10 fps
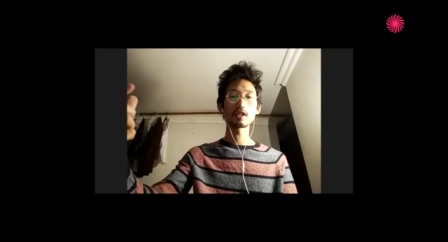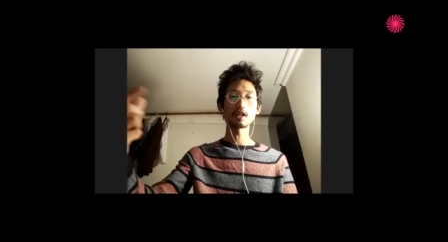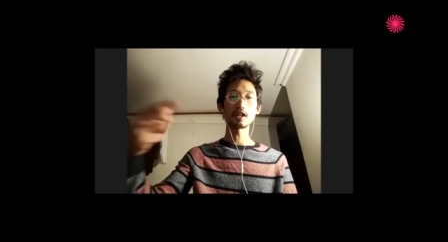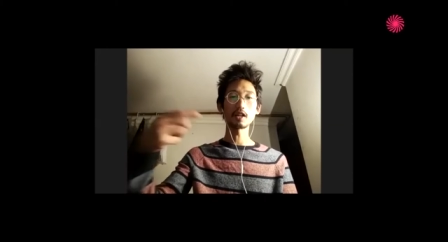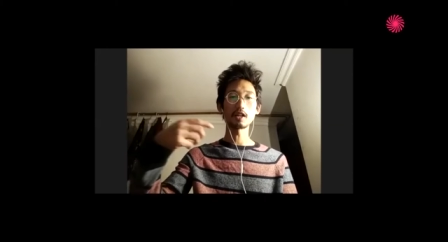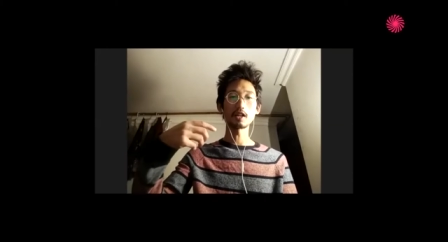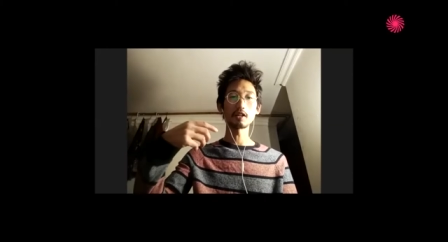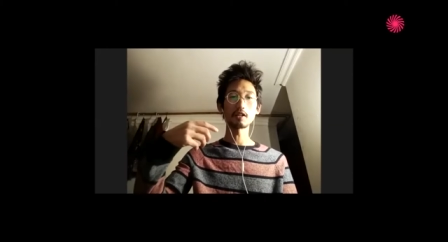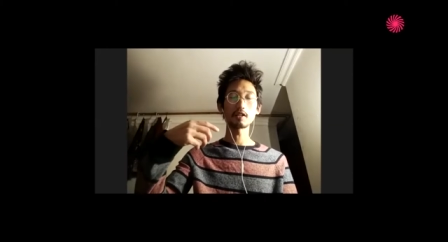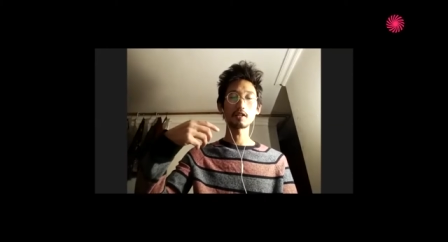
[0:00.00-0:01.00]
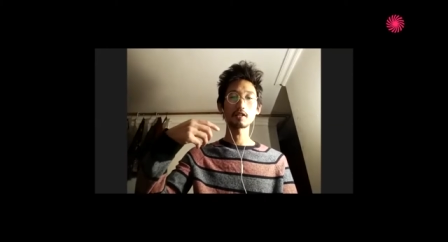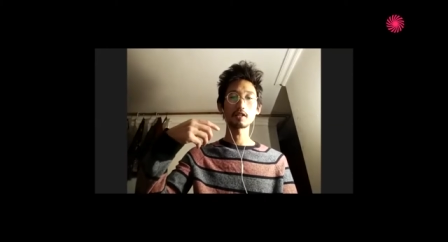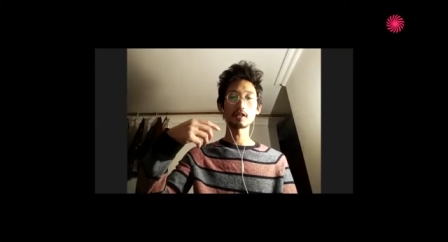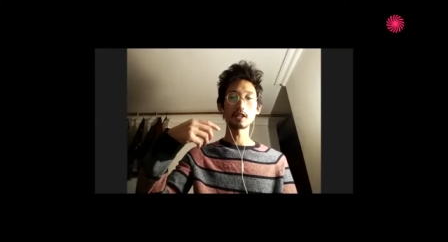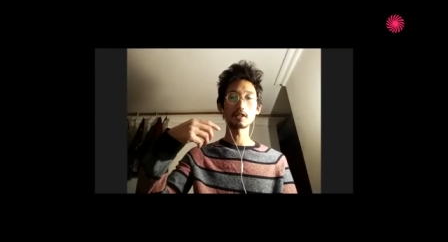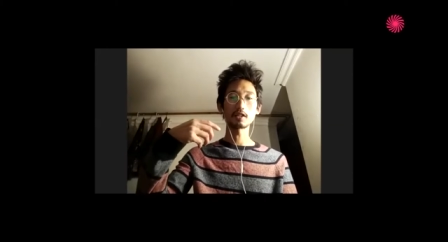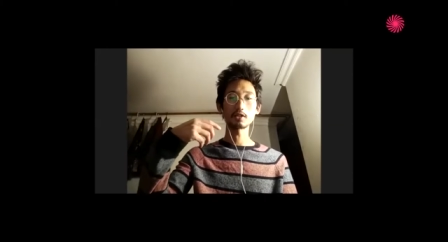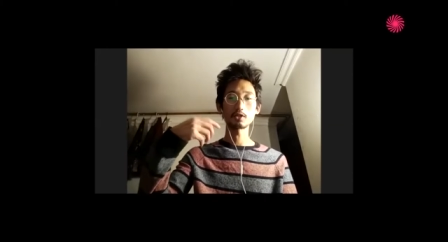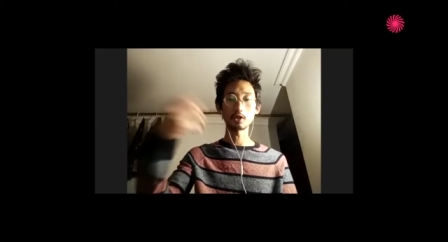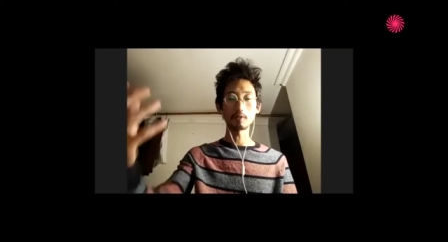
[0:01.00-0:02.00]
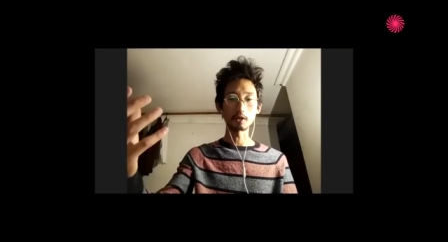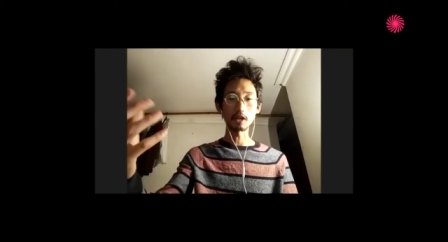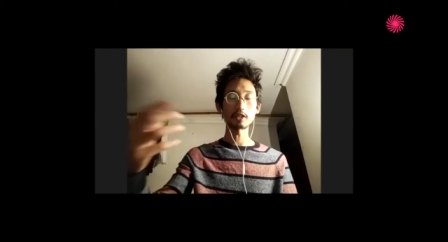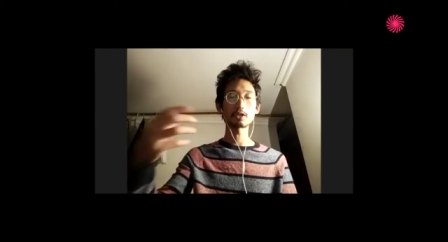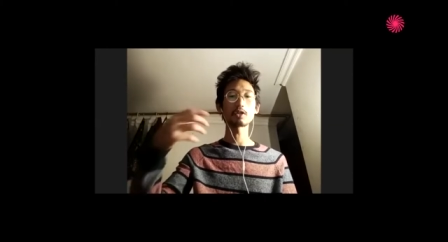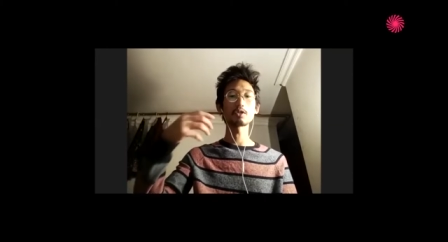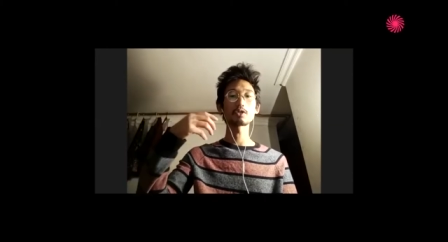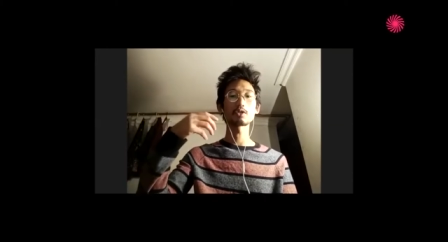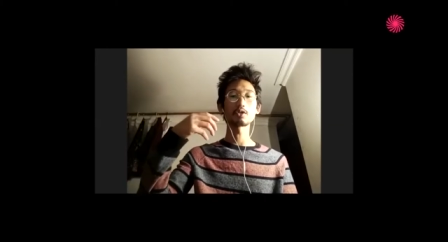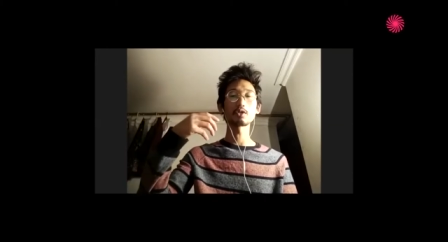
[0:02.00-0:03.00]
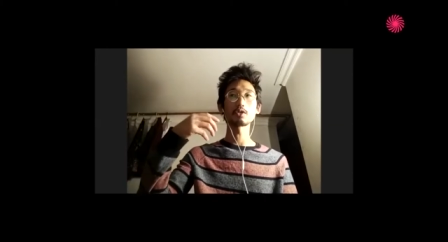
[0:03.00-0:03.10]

uh, like travel, excuse to,